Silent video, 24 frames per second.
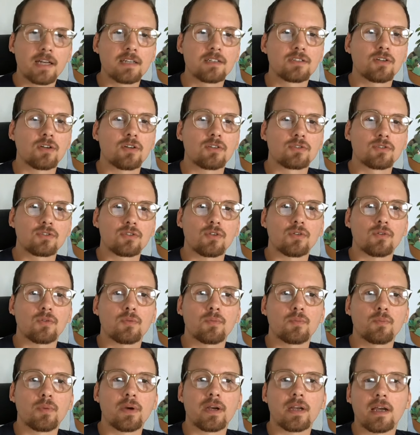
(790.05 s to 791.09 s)
is
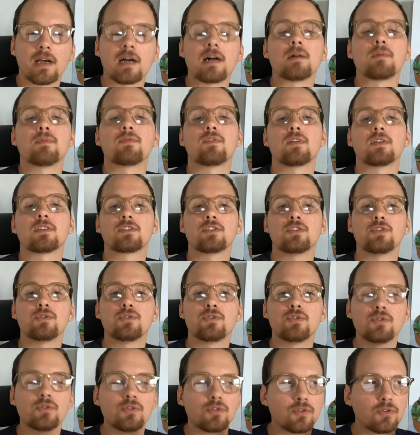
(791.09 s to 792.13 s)
also pretty helpful
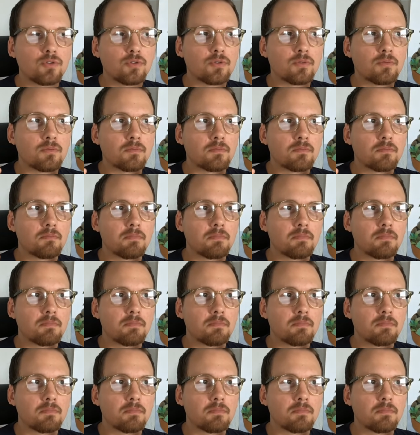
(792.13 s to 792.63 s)
to